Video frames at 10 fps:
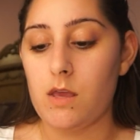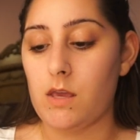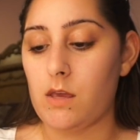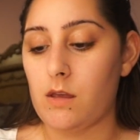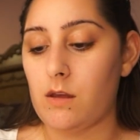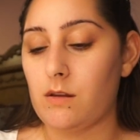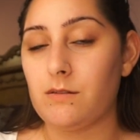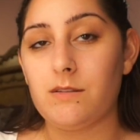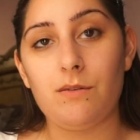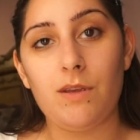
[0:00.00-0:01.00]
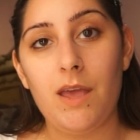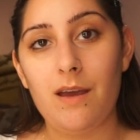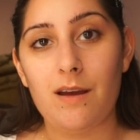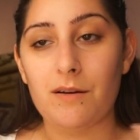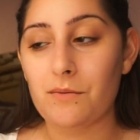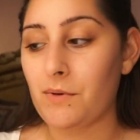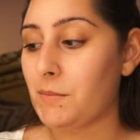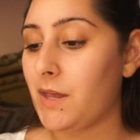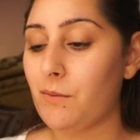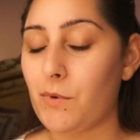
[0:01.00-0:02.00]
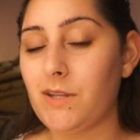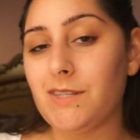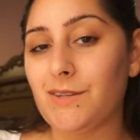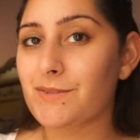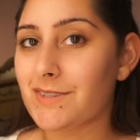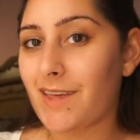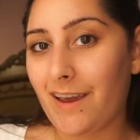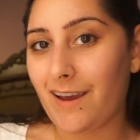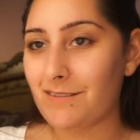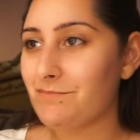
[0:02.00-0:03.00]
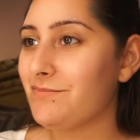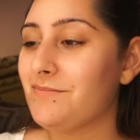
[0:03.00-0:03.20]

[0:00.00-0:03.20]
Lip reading: And so yeah, I can't wait to use that.